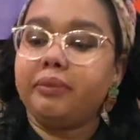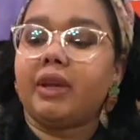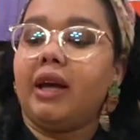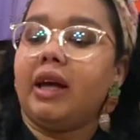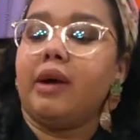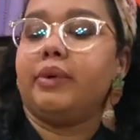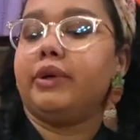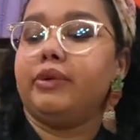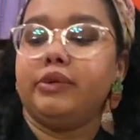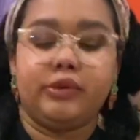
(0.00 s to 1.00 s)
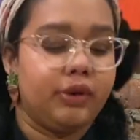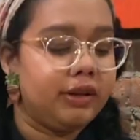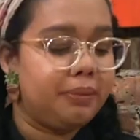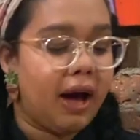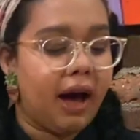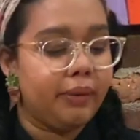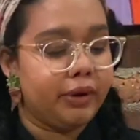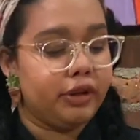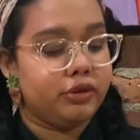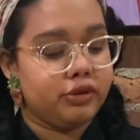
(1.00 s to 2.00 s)
like how we're gonna do on the pie, we're
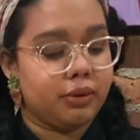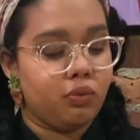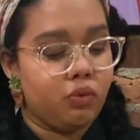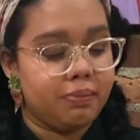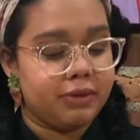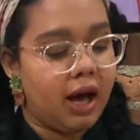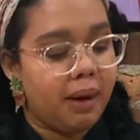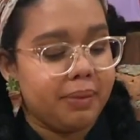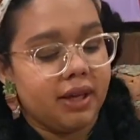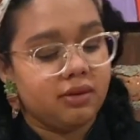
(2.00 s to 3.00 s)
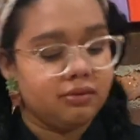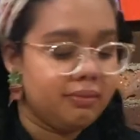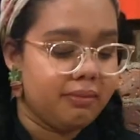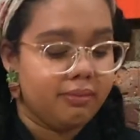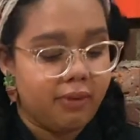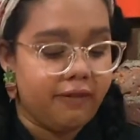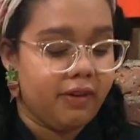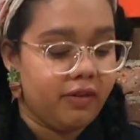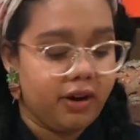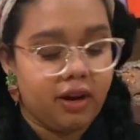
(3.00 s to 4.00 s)
gonna do some whipped topping,
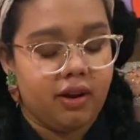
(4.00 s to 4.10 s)
favorite.